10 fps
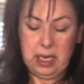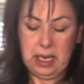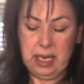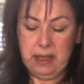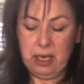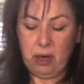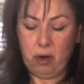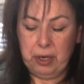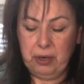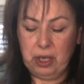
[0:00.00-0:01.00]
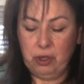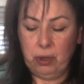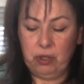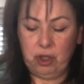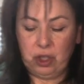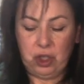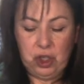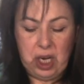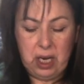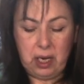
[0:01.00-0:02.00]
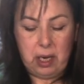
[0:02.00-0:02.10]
And then all you're going to do is just shake